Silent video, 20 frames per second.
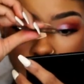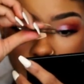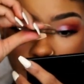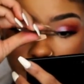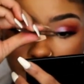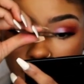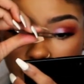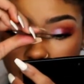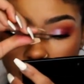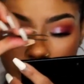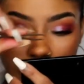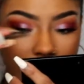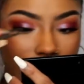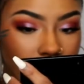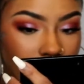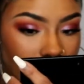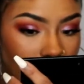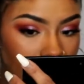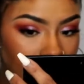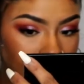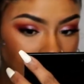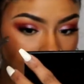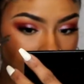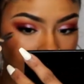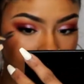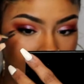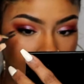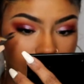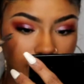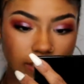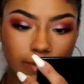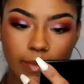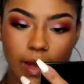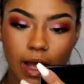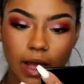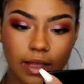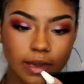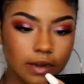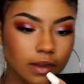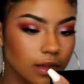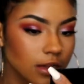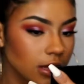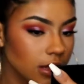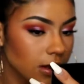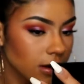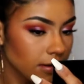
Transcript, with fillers: I feel like on any eye shape, especially mine.